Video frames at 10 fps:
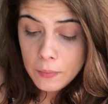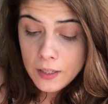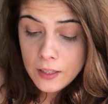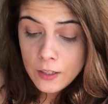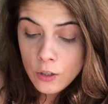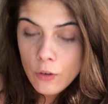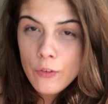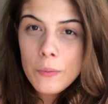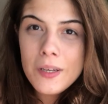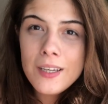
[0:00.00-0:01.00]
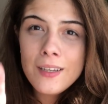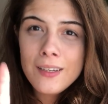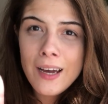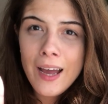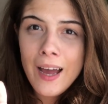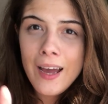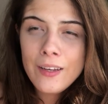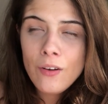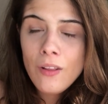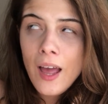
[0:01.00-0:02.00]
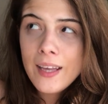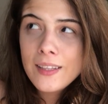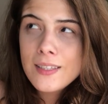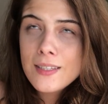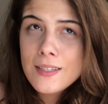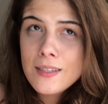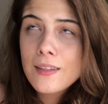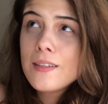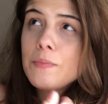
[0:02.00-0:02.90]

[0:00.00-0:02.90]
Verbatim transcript: But, you know, for me, I don't like this